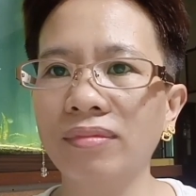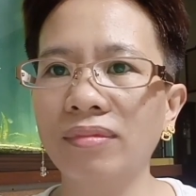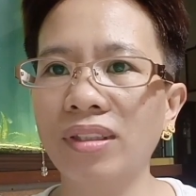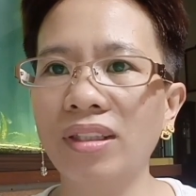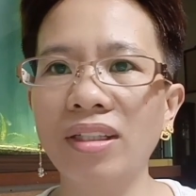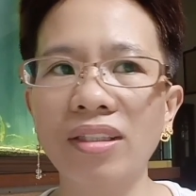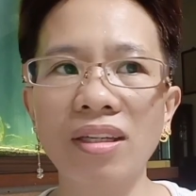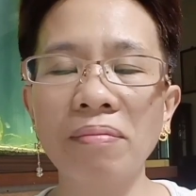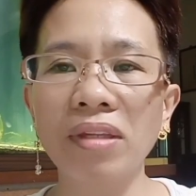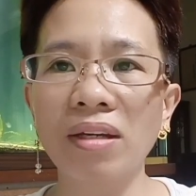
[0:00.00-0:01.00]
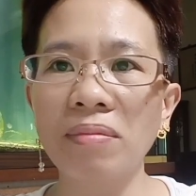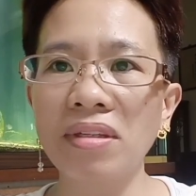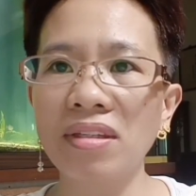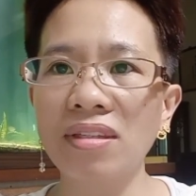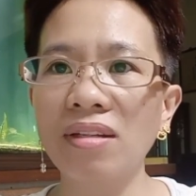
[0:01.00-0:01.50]
And
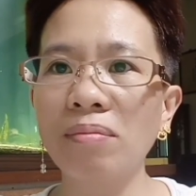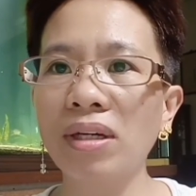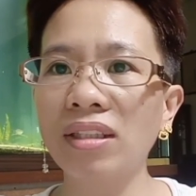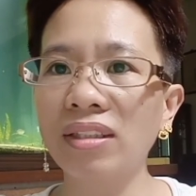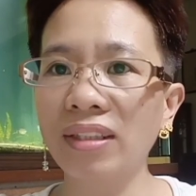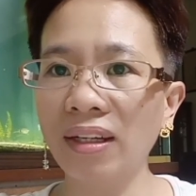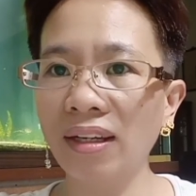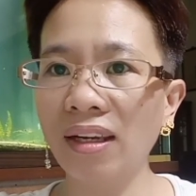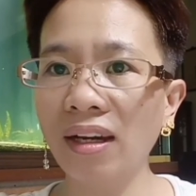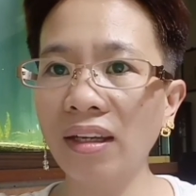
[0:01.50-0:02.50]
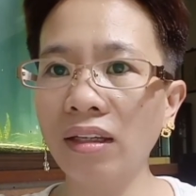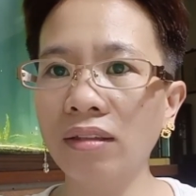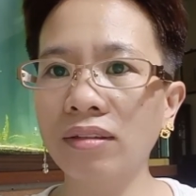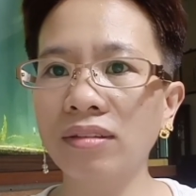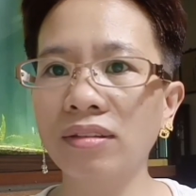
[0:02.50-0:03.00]
sometimes their mother tell a lie.
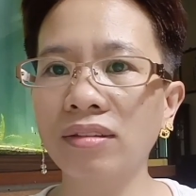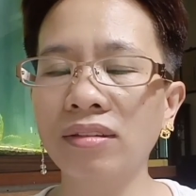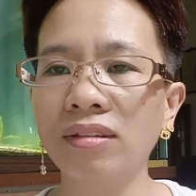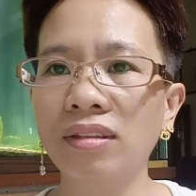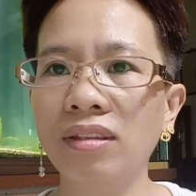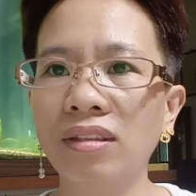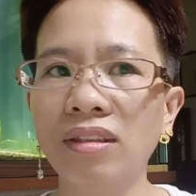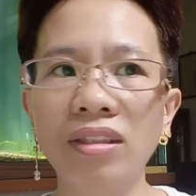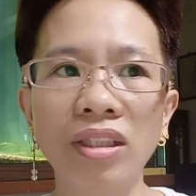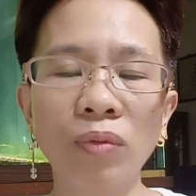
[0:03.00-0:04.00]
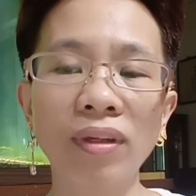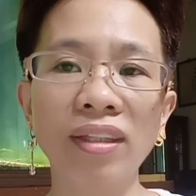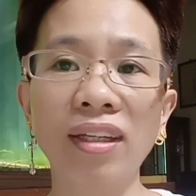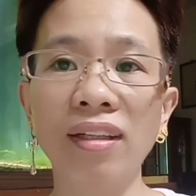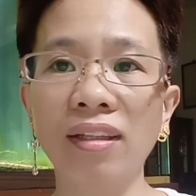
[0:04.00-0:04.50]
And she will
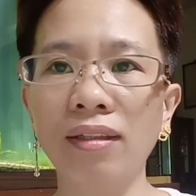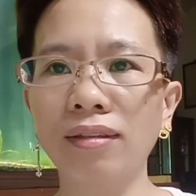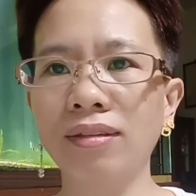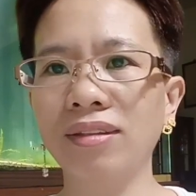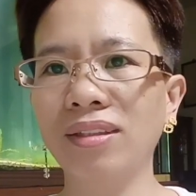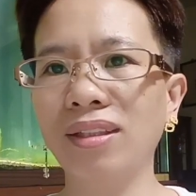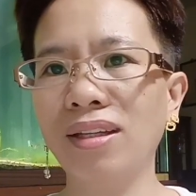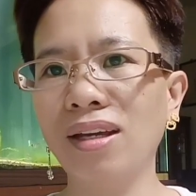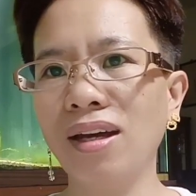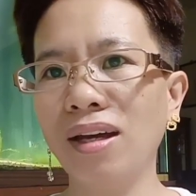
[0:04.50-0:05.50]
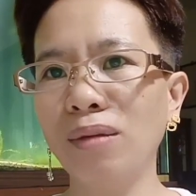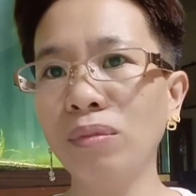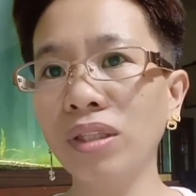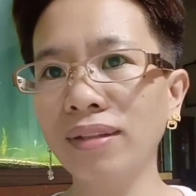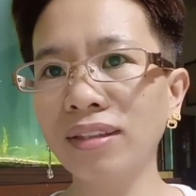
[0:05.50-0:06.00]
tell that I
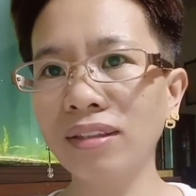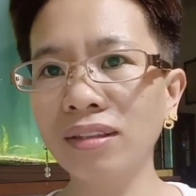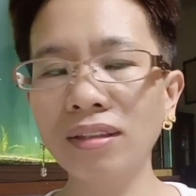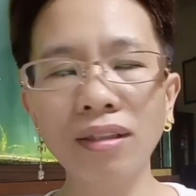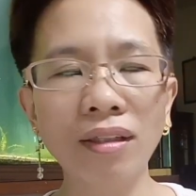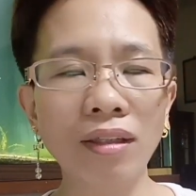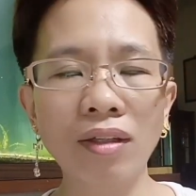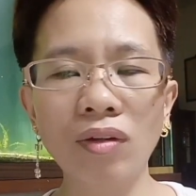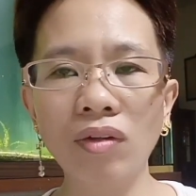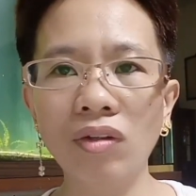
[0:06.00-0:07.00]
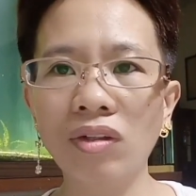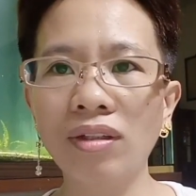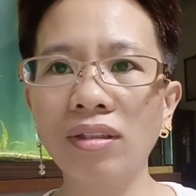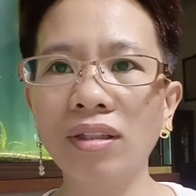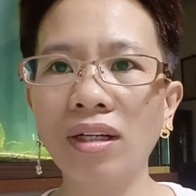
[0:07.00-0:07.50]
beat her,
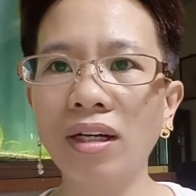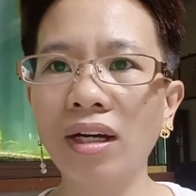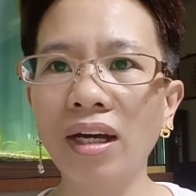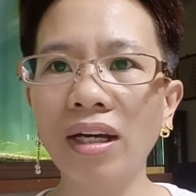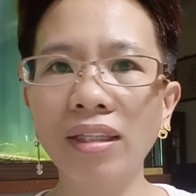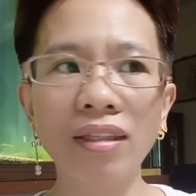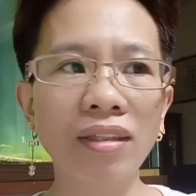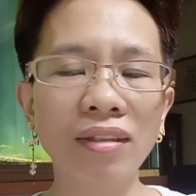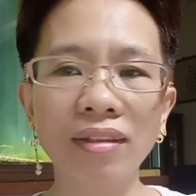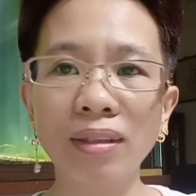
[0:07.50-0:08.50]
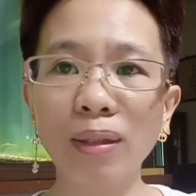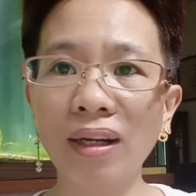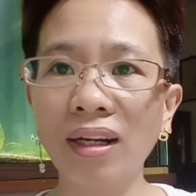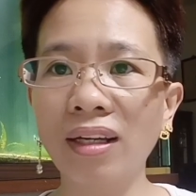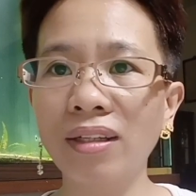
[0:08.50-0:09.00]
or I didn't
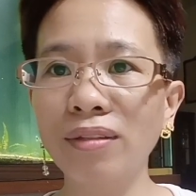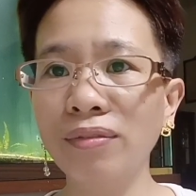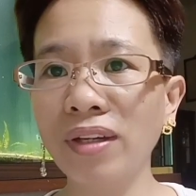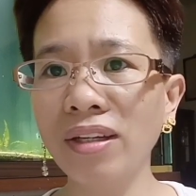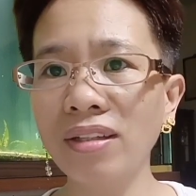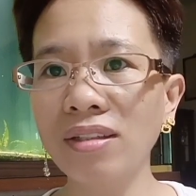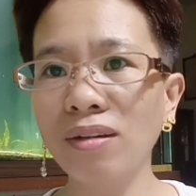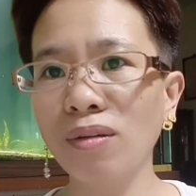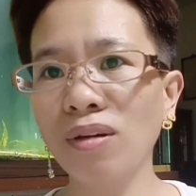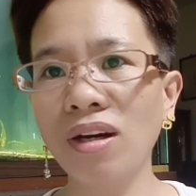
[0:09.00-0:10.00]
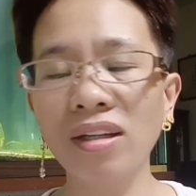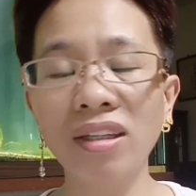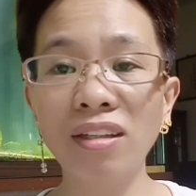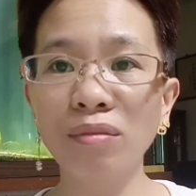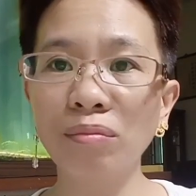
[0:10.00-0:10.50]
clean her face, I
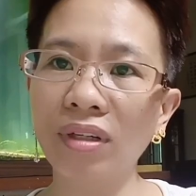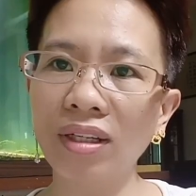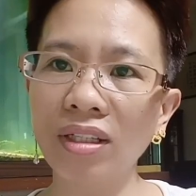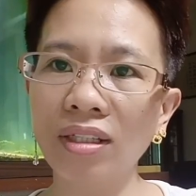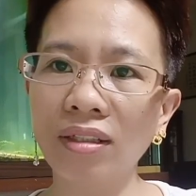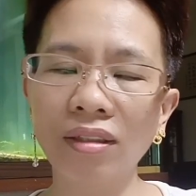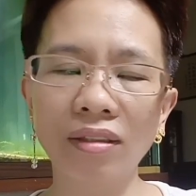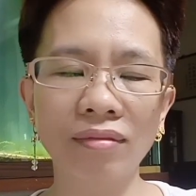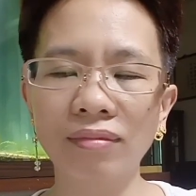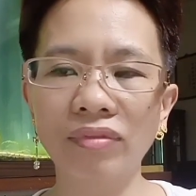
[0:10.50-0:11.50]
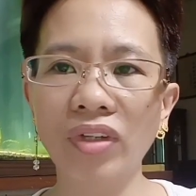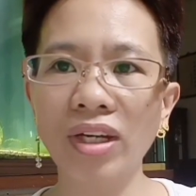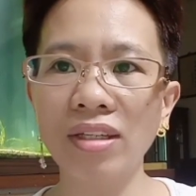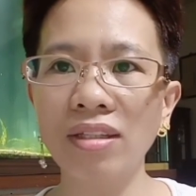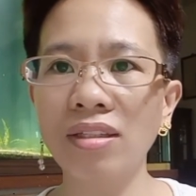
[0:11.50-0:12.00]
didn't brush her. I
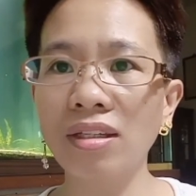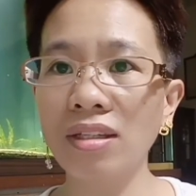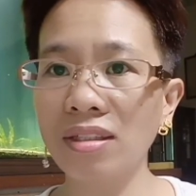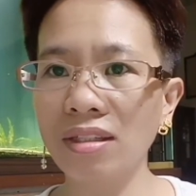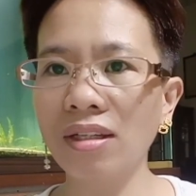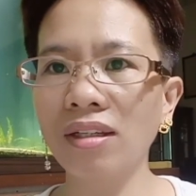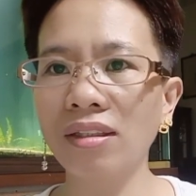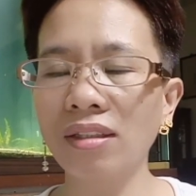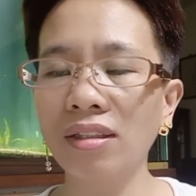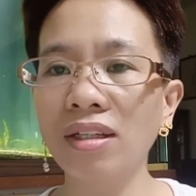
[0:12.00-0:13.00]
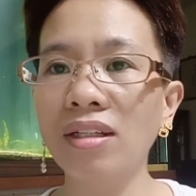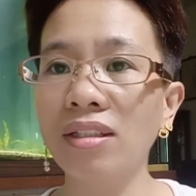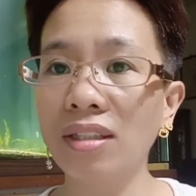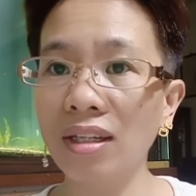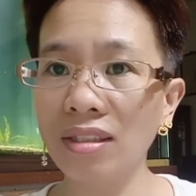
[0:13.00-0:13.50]
said just
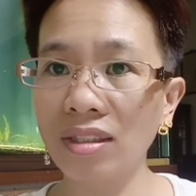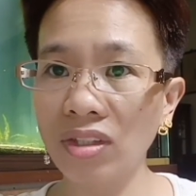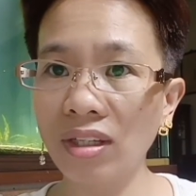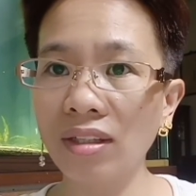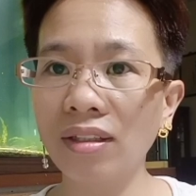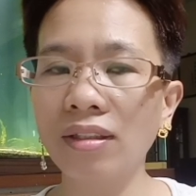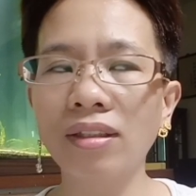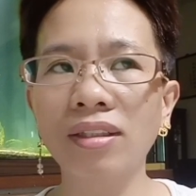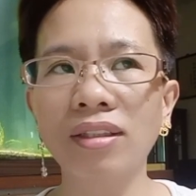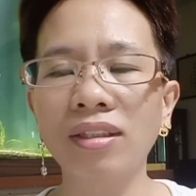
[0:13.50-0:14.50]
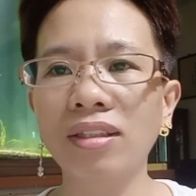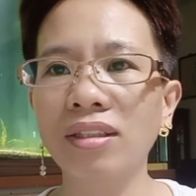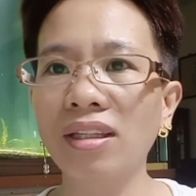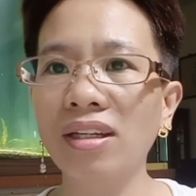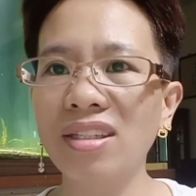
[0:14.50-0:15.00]
check
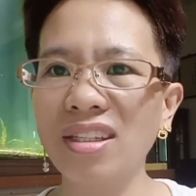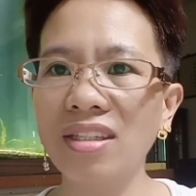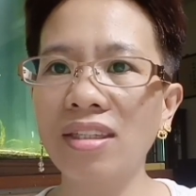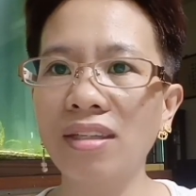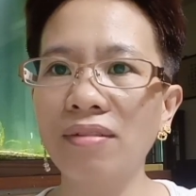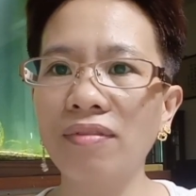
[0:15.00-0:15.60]
the CCTV.